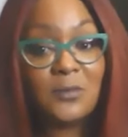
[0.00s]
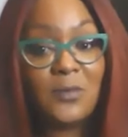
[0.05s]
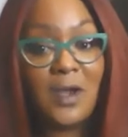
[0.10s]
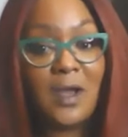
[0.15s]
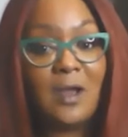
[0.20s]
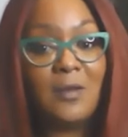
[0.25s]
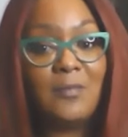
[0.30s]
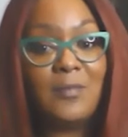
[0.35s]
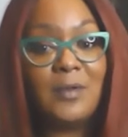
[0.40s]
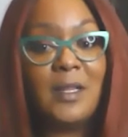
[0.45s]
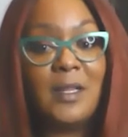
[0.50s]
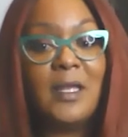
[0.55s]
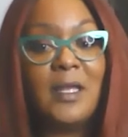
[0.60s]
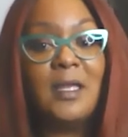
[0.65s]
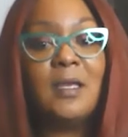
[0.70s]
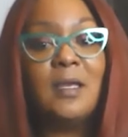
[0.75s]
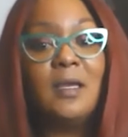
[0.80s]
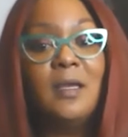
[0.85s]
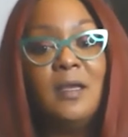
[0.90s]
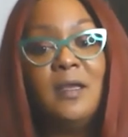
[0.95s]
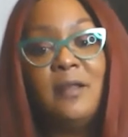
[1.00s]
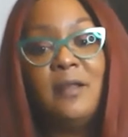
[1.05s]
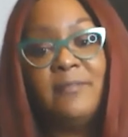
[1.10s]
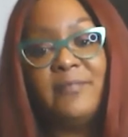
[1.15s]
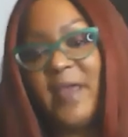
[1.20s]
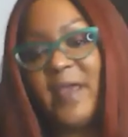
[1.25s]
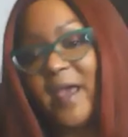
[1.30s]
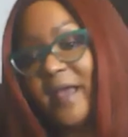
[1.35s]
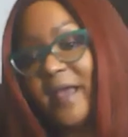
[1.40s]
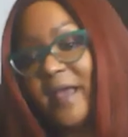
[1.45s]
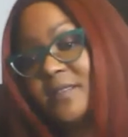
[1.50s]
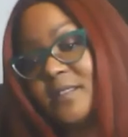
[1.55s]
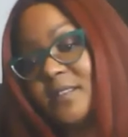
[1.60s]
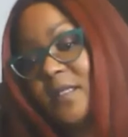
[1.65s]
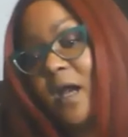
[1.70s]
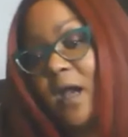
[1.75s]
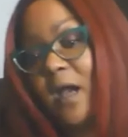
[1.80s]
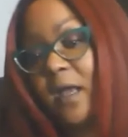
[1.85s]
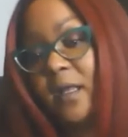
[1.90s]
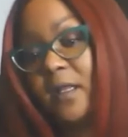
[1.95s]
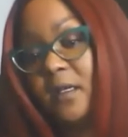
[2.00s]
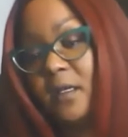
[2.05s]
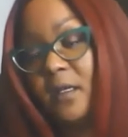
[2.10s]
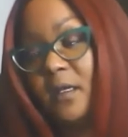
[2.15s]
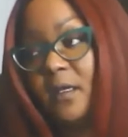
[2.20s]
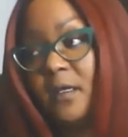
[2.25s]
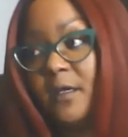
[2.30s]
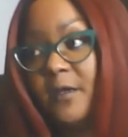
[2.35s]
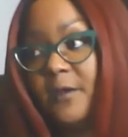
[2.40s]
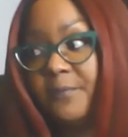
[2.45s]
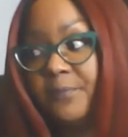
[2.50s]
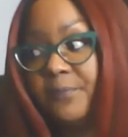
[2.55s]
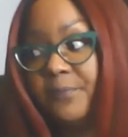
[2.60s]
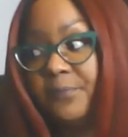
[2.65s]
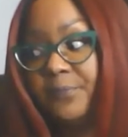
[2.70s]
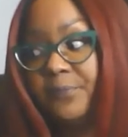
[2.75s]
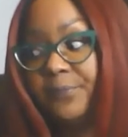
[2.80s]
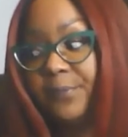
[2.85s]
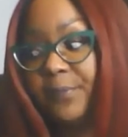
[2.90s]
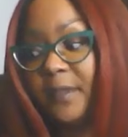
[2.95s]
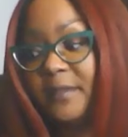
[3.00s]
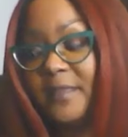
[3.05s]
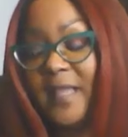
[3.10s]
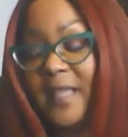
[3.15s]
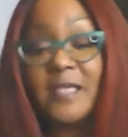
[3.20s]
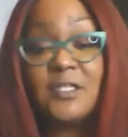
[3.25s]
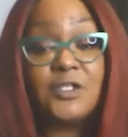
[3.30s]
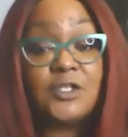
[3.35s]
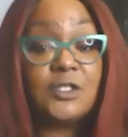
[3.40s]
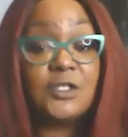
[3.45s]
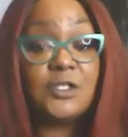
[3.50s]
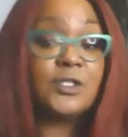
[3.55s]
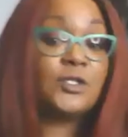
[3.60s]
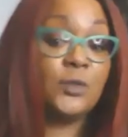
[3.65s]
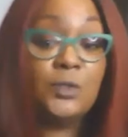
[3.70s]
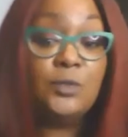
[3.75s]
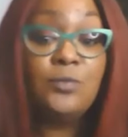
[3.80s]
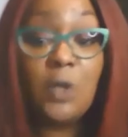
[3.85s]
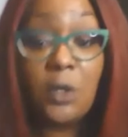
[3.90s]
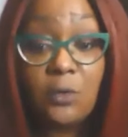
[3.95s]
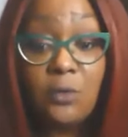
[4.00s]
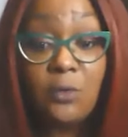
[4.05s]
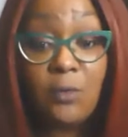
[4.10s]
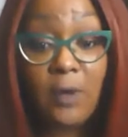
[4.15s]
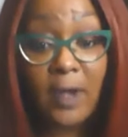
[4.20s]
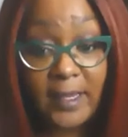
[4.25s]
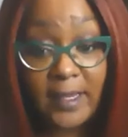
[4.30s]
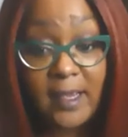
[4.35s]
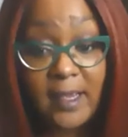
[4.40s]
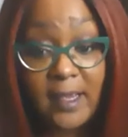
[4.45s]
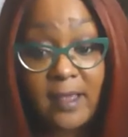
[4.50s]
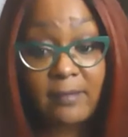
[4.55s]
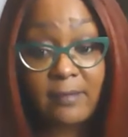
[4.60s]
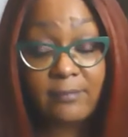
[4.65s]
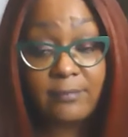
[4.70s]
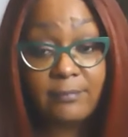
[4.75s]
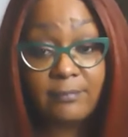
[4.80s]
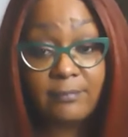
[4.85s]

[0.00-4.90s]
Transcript: a while, but like, that's not, that's just so you know who I am.